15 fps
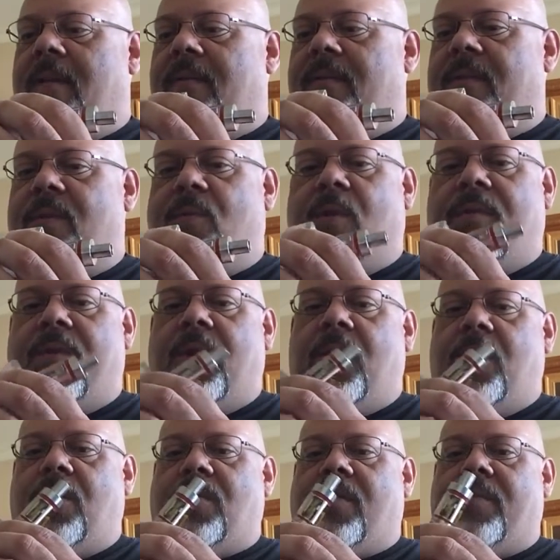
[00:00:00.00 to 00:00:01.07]
of
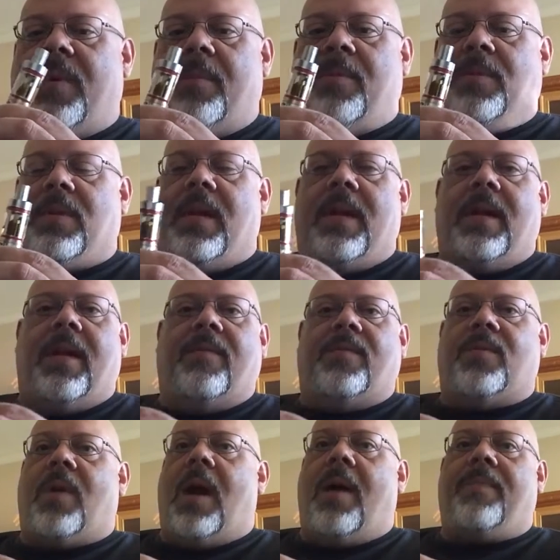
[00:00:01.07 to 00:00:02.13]
reviews of people saying they've
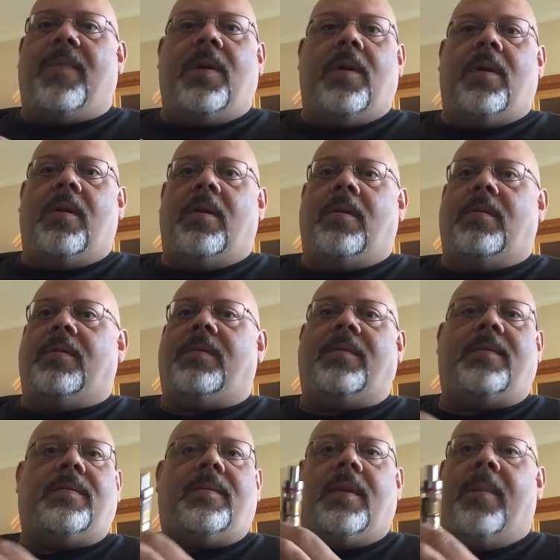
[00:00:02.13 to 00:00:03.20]
dropped
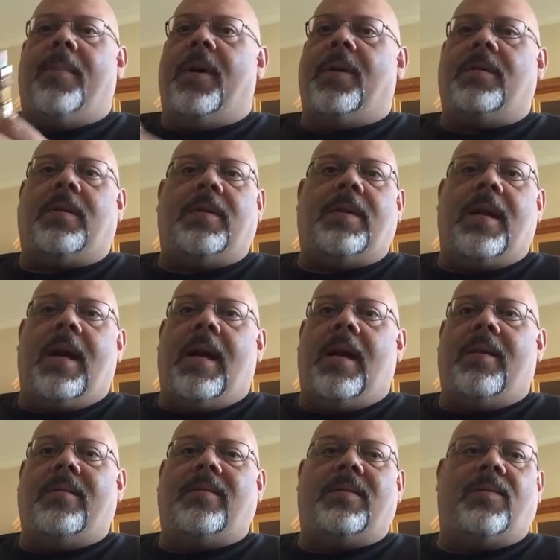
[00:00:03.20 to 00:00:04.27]
theirs a bunch of times.